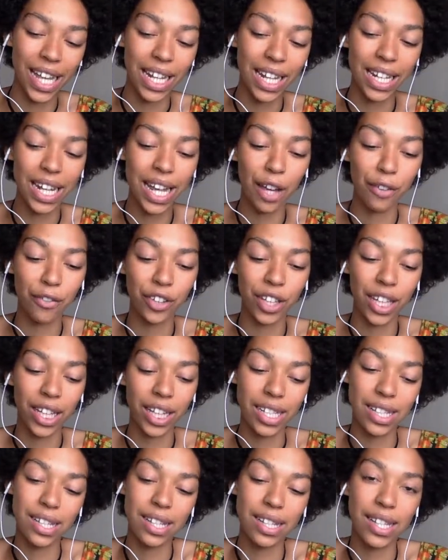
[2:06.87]
And I feel like
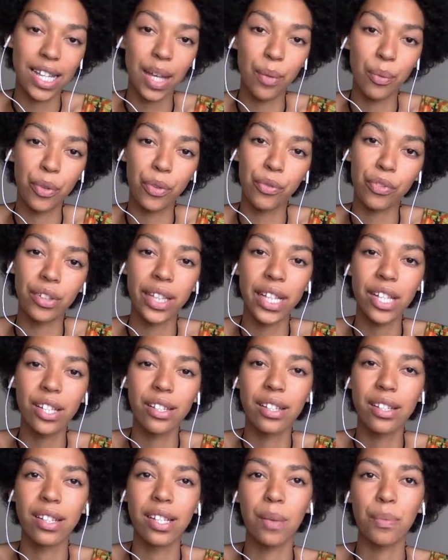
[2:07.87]
it's the same with
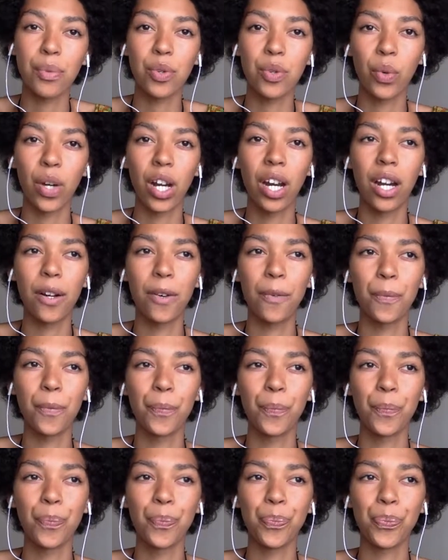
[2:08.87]
relationships where
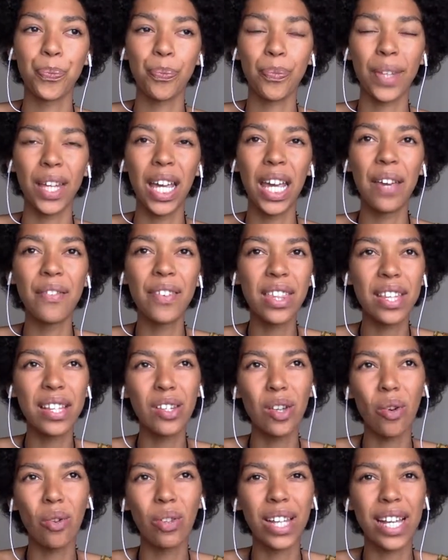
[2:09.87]
even
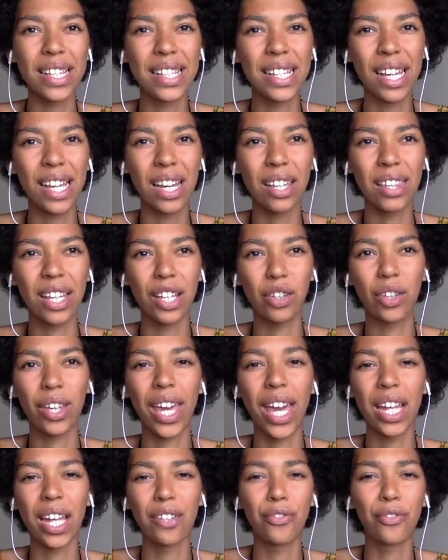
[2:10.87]
this whole idea that you
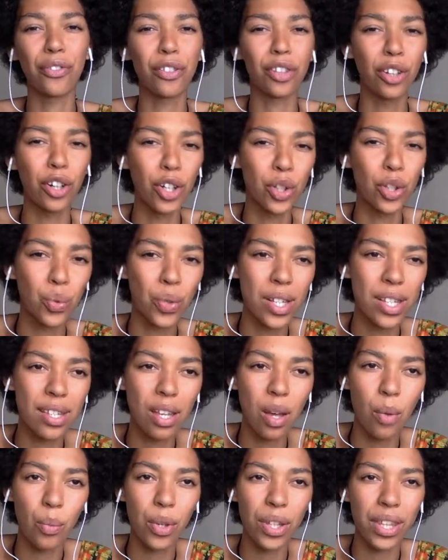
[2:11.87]
can't flirt with
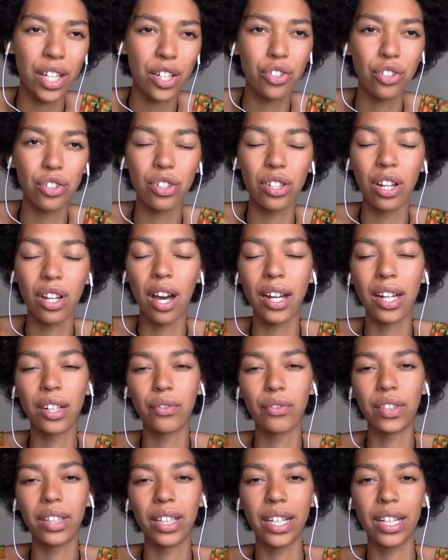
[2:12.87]
someone that you're not in
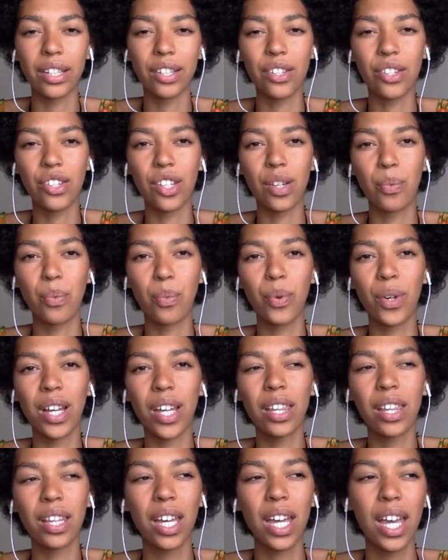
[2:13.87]
a relationship
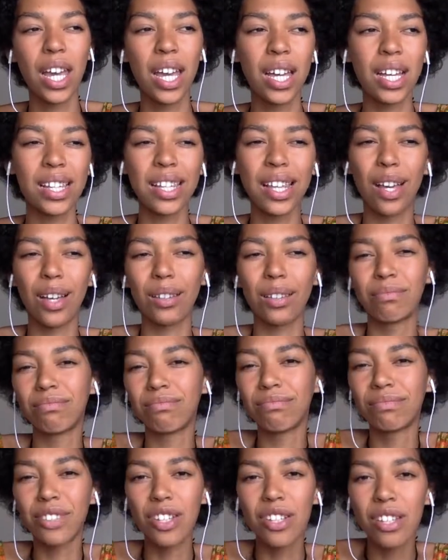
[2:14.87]
with, it's like
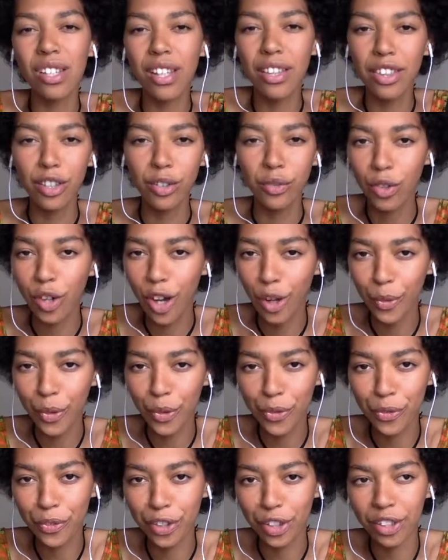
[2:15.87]
there's nothing wrong
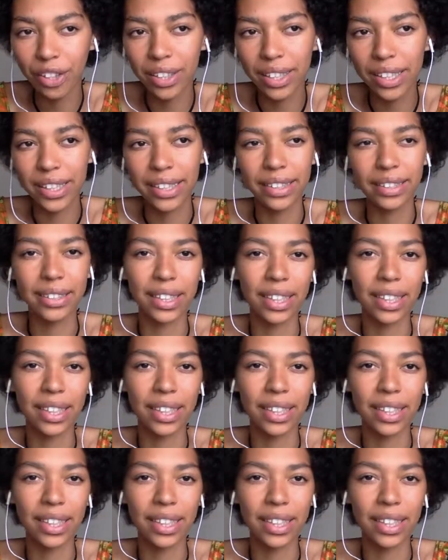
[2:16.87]
with flirting.